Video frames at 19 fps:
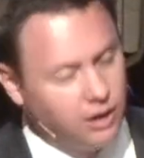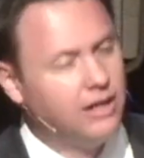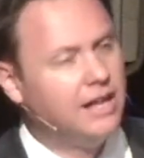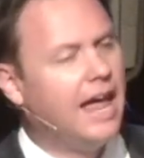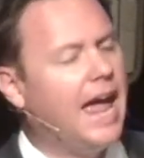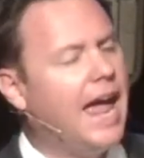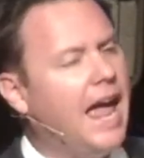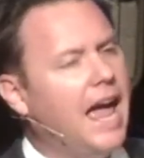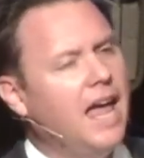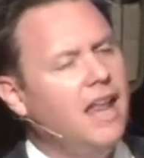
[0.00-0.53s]

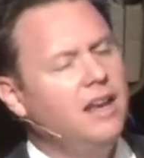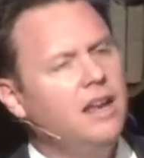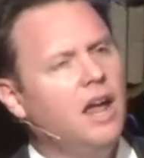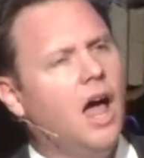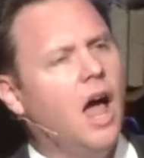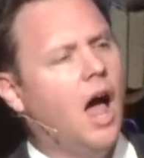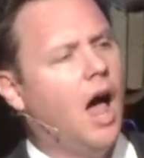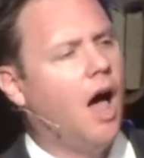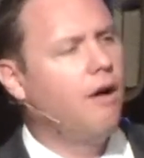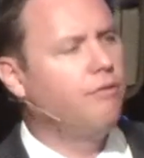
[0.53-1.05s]
land
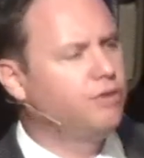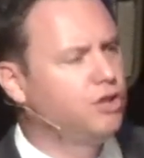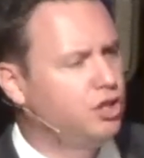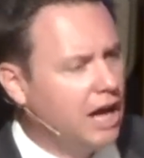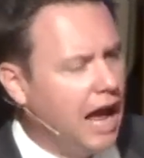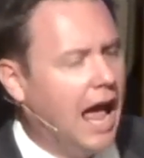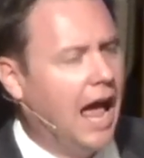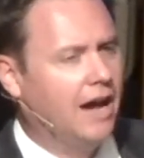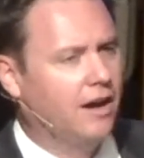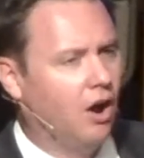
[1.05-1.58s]
of
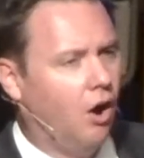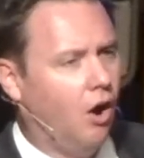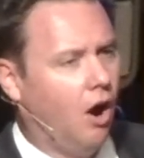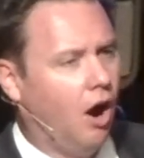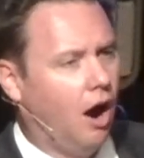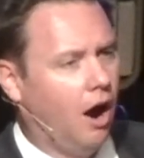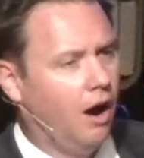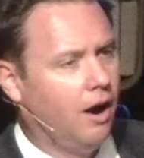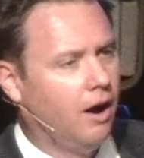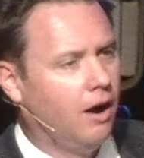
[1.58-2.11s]

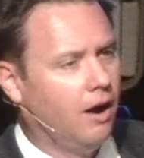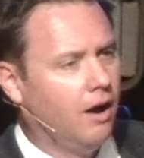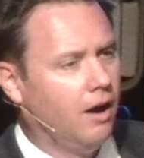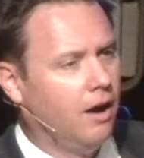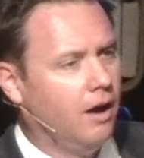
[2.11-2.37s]
Shinar.